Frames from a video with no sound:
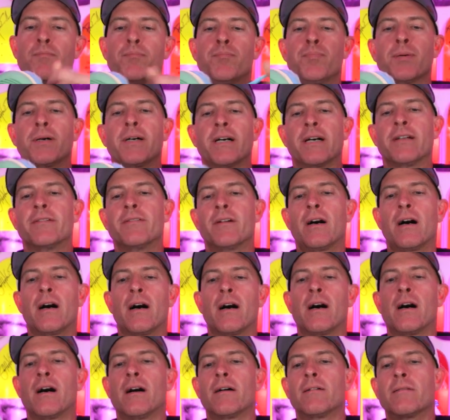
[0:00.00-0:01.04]
But
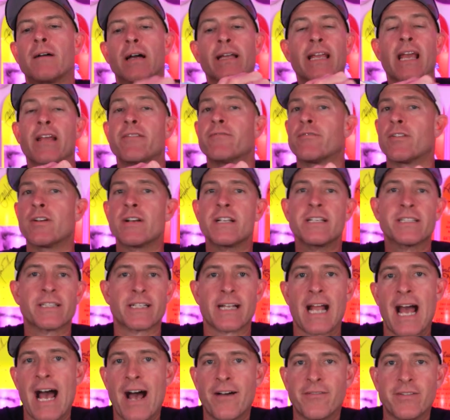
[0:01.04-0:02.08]
again, Verdy's going
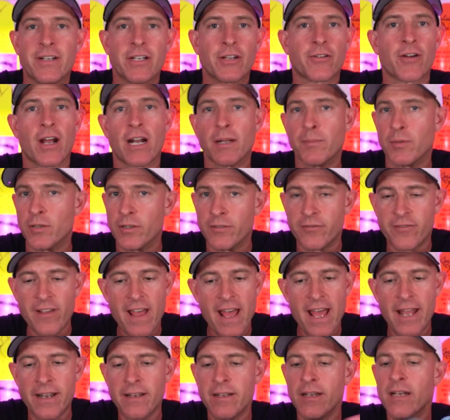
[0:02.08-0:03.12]
to have an incredible
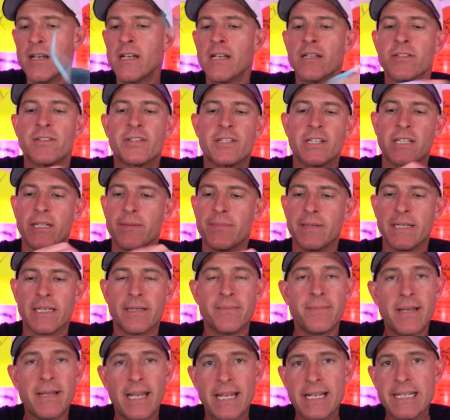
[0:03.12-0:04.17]
event. It's going to be
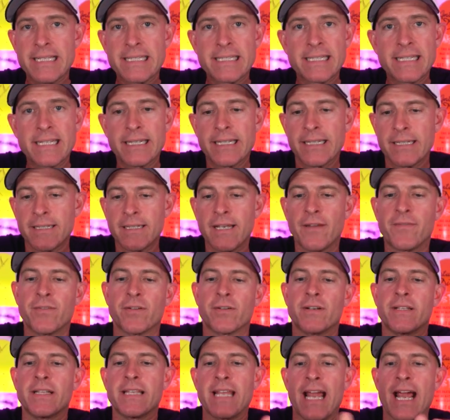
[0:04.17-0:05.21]
amazing. If you're
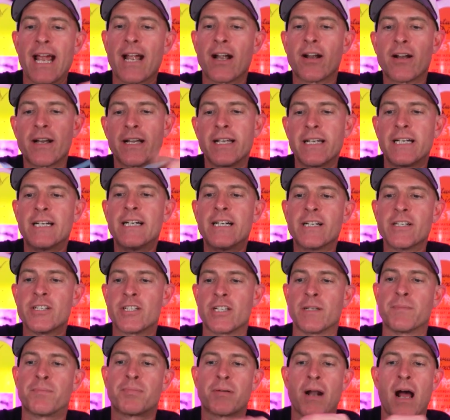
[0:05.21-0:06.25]
in the area, you
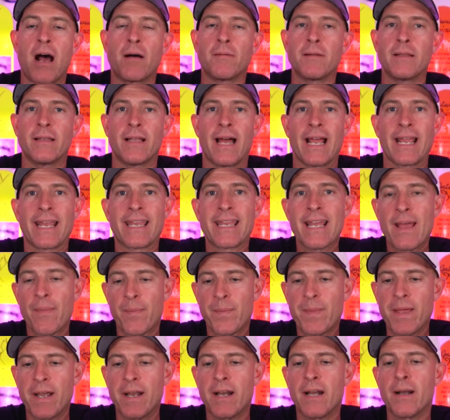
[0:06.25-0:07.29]
should probably like get
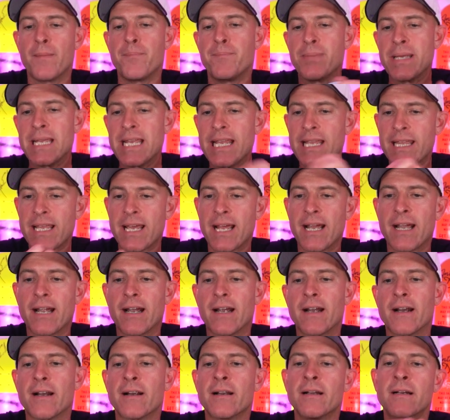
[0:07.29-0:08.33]
there, be
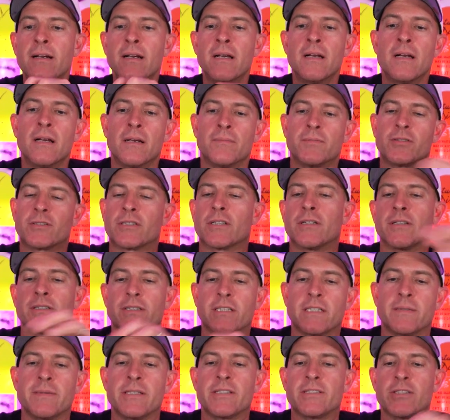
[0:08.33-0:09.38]
there. Sure, it's
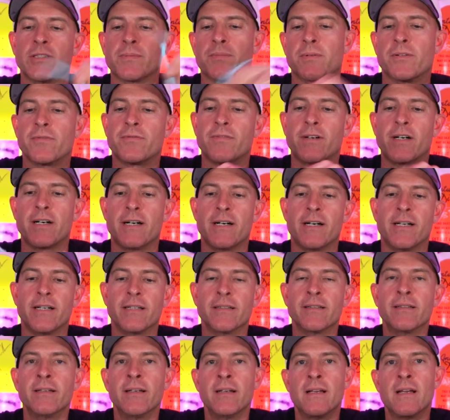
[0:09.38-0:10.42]
going to be super fun.